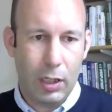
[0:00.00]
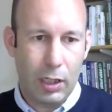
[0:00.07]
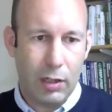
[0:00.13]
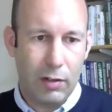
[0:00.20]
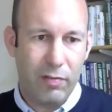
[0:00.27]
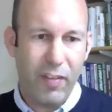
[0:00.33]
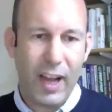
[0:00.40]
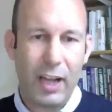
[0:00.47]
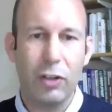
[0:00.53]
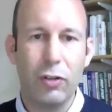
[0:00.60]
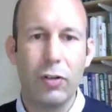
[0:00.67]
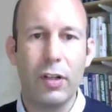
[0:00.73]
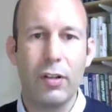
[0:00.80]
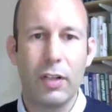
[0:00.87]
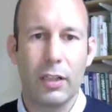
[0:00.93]
in
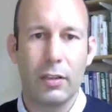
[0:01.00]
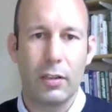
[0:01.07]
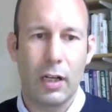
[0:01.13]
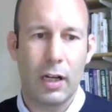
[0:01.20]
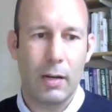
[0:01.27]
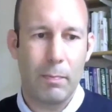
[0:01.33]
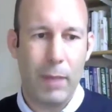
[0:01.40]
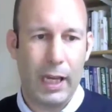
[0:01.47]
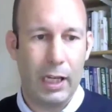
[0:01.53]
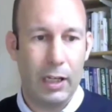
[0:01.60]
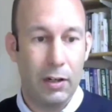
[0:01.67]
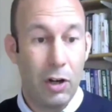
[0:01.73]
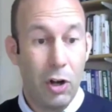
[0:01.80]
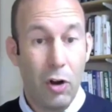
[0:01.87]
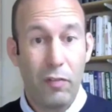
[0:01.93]
factories that are
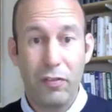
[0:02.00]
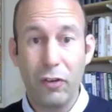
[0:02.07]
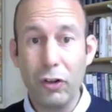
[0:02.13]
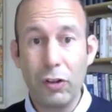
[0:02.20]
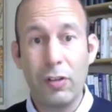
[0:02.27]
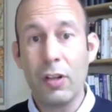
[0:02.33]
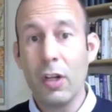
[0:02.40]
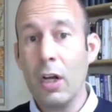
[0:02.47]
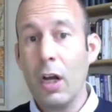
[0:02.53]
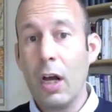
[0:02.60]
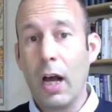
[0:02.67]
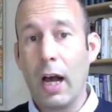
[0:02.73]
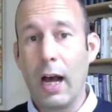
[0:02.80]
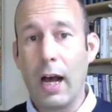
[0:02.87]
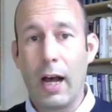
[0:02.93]
packing fruits.
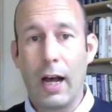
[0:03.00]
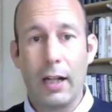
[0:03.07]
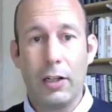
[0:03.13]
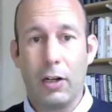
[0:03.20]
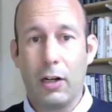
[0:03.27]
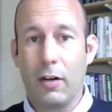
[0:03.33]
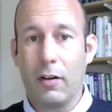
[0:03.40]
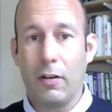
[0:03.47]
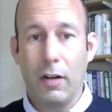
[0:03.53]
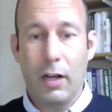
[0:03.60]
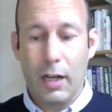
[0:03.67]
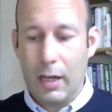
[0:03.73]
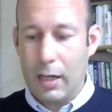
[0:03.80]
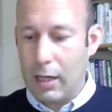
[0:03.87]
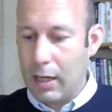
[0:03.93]
There
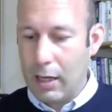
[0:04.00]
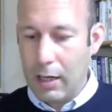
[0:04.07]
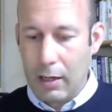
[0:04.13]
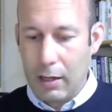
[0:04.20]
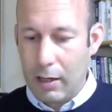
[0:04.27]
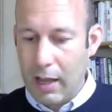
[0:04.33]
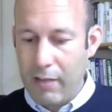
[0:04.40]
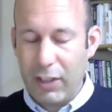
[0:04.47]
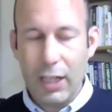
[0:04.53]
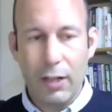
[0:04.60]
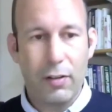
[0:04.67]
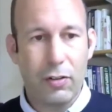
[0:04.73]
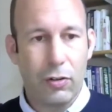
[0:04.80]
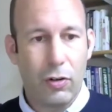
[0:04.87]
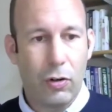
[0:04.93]
are
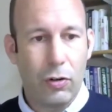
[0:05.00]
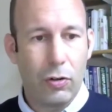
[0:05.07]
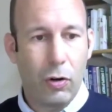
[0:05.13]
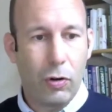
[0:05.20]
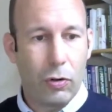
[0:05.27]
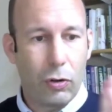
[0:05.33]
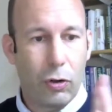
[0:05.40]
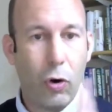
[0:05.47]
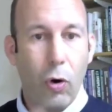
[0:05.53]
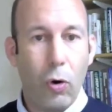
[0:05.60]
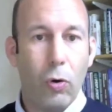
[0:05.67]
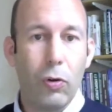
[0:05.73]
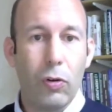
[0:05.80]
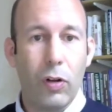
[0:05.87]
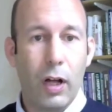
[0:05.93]
evidence on
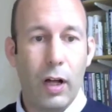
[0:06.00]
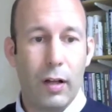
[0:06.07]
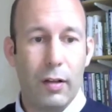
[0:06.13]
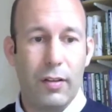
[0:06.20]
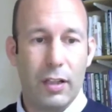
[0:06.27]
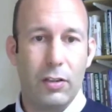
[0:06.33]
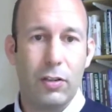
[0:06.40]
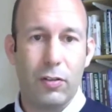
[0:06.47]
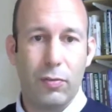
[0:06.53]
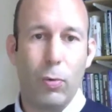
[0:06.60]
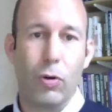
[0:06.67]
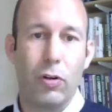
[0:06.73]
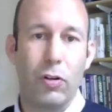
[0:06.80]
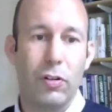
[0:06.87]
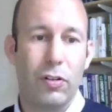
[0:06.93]
coal centers
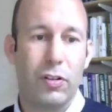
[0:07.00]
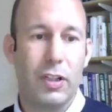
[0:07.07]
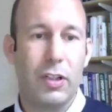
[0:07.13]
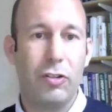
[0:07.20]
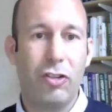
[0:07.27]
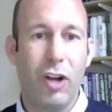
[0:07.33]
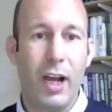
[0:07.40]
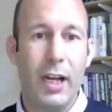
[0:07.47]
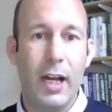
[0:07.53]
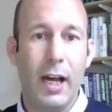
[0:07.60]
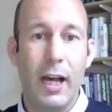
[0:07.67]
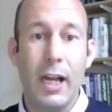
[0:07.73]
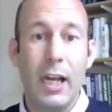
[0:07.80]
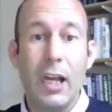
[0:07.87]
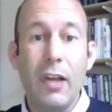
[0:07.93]
workers in China,
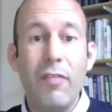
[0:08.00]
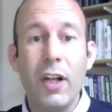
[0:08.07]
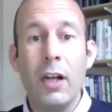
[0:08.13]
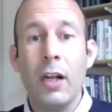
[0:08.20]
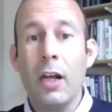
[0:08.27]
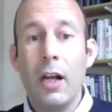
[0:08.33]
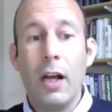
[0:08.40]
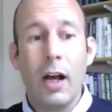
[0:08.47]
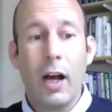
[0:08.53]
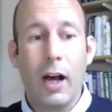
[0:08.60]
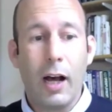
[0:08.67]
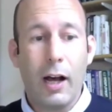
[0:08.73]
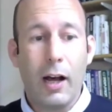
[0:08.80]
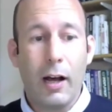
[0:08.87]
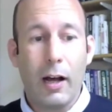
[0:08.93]
and even
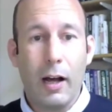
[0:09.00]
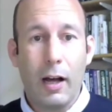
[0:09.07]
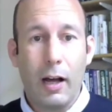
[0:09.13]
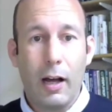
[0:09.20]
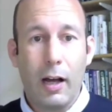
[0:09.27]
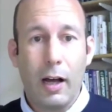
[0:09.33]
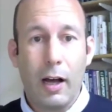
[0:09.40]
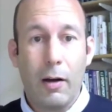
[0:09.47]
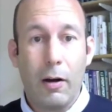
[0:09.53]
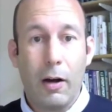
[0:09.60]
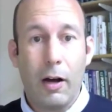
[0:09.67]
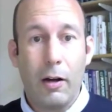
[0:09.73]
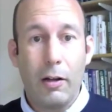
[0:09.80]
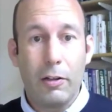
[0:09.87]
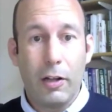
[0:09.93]

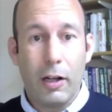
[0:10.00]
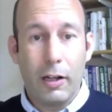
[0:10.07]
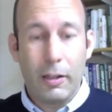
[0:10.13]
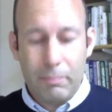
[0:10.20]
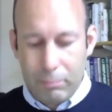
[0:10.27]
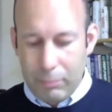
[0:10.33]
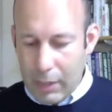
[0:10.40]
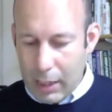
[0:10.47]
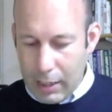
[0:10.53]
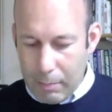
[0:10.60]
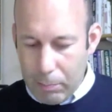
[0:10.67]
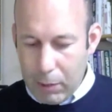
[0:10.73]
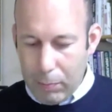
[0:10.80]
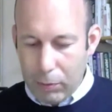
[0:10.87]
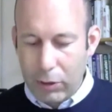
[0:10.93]

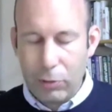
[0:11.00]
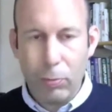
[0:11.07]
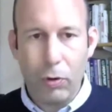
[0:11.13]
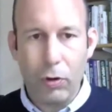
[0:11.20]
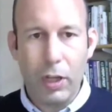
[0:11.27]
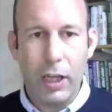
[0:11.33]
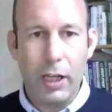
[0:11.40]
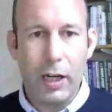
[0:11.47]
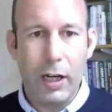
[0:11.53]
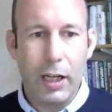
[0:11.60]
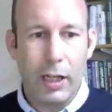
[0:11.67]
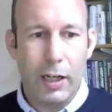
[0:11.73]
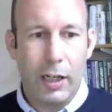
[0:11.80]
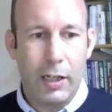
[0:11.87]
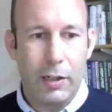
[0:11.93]
people that work
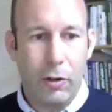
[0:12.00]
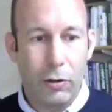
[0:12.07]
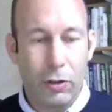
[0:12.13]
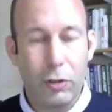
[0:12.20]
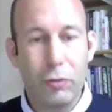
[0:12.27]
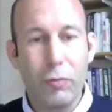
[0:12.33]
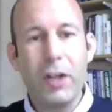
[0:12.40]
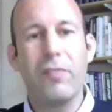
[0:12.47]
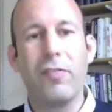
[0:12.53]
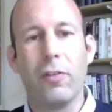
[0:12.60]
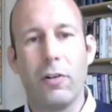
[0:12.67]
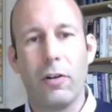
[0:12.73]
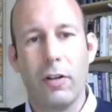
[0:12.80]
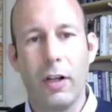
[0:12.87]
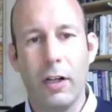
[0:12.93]
in on the trade
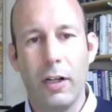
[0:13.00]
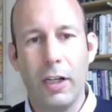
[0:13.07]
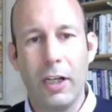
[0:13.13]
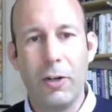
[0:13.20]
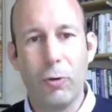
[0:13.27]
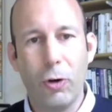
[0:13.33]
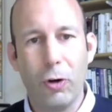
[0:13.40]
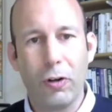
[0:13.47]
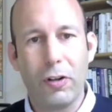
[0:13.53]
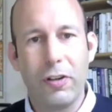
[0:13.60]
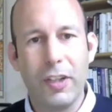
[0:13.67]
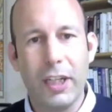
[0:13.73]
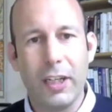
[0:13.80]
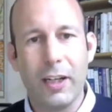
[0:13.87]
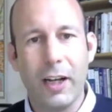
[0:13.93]
floor in New York
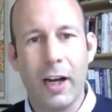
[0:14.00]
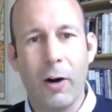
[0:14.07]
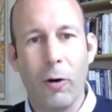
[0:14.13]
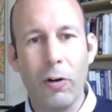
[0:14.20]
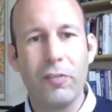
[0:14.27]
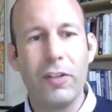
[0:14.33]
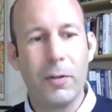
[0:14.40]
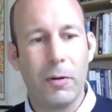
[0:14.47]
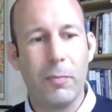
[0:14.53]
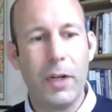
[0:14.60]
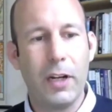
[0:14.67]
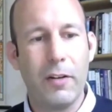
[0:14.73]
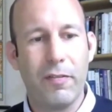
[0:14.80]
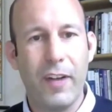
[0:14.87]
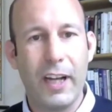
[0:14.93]
City. All of them are
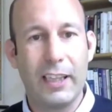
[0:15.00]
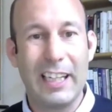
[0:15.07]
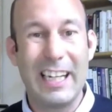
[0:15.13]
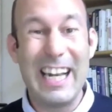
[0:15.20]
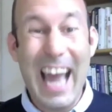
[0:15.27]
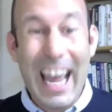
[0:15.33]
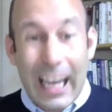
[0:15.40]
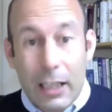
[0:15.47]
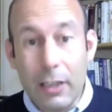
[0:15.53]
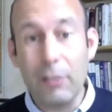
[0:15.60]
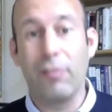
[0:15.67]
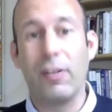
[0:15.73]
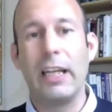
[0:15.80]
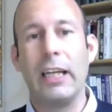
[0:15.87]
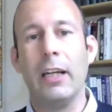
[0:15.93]
being affected
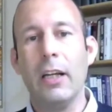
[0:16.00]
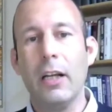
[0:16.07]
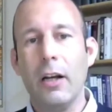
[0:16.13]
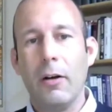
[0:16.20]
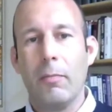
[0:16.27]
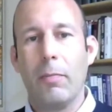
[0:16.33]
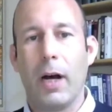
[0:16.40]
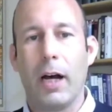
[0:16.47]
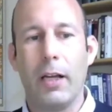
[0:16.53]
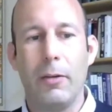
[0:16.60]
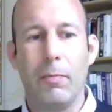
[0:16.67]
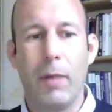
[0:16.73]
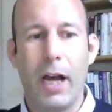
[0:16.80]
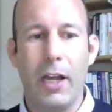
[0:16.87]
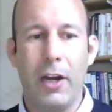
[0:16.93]
negatively
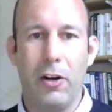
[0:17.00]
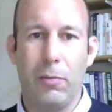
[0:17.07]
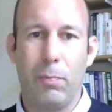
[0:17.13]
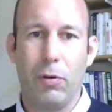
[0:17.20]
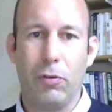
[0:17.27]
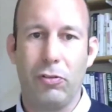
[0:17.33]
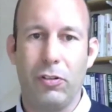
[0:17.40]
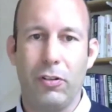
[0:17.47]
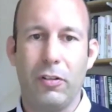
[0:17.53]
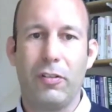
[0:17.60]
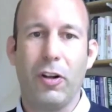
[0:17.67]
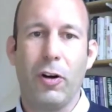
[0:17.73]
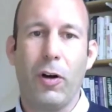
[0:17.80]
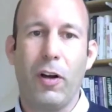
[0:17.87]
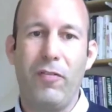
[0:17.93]
by air pollution.
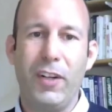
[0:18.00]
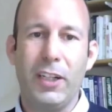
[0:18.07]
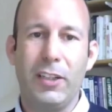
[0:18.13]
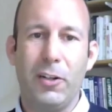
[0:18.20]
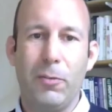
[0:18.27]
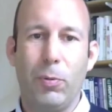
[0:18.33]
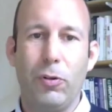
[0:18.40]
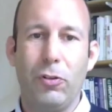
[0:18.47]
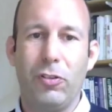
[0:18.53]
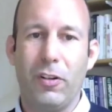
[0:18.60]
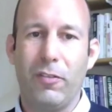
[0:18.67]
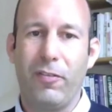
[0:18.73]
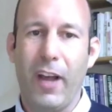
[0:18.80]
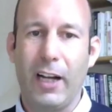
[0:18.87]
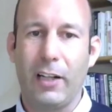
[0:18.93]
So I think that air
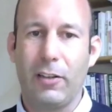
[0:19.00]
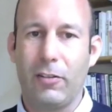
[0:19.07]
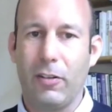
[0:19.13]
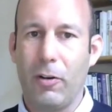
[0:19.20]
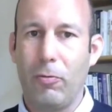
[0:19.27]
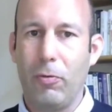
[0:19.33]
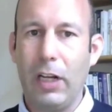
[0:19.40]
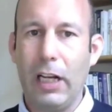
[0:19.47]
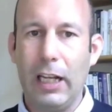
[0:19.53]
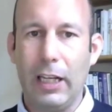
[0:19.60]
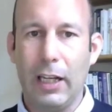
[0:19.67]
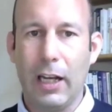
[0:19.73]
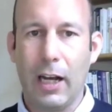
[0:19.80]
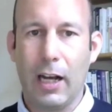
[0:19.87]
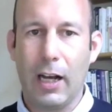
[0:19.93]
pollution affects
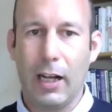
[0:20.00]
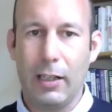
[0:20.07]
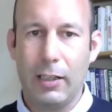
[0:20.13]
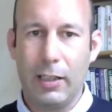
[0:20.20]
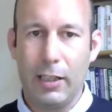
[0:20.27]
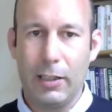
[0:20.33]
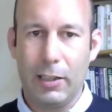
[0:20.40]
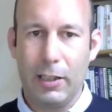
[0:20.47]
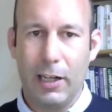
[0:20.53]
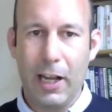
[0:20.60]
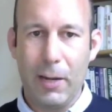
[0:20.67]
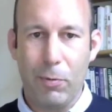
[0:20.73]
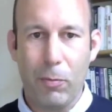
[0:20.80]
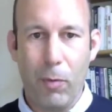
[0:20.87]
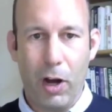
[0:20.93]
really the
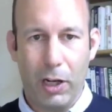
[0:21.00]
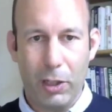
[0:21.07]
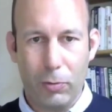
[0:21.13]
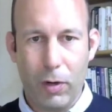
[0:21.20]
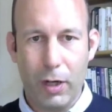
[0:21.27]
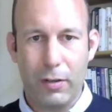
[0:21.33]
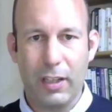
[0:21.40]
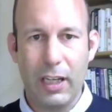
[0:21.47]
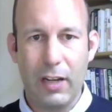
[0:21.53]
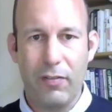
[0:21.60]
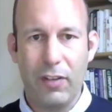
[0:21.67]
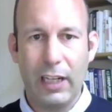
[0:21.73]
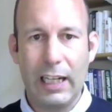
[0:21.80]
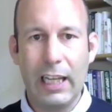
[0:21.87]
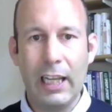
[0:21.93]
labor market quite
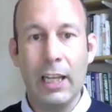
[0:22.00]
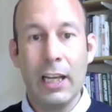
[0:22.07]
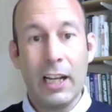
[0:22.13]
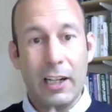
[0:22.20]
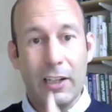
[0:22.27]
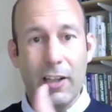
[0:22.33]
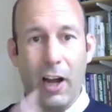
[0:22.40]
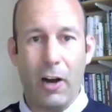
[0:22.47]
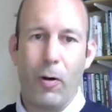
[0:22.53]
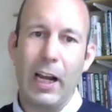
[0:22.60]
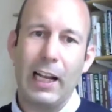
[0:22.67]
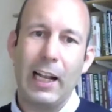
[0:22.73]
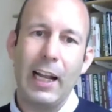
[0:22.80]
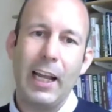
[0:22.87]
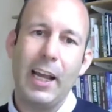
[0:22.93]
significantly,
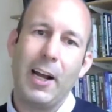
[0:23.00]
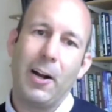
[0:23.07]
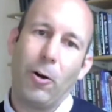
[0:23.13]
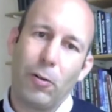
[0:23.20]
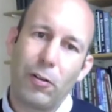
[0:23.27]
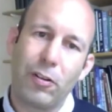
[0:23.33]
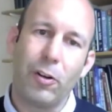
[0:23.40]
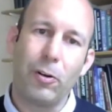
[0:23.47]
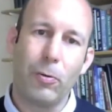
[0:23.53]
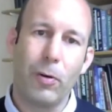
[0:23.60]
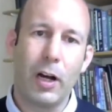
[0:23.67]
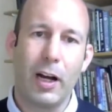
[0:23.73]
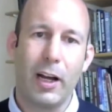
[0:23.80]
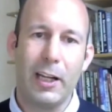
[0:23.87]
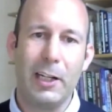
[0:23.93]
directly and also
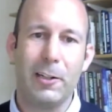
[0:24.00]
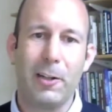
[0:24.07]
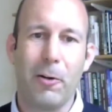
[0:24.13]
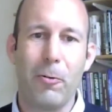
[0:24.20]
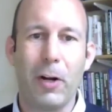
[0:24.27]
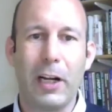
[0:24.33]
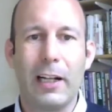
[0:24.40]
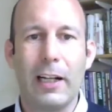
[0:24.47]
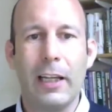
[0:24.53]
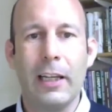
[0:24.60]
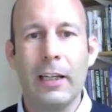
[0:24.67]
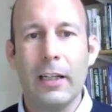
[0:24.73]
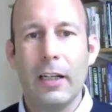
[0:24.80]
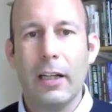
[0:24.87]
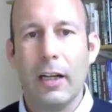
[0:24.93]
indirectly.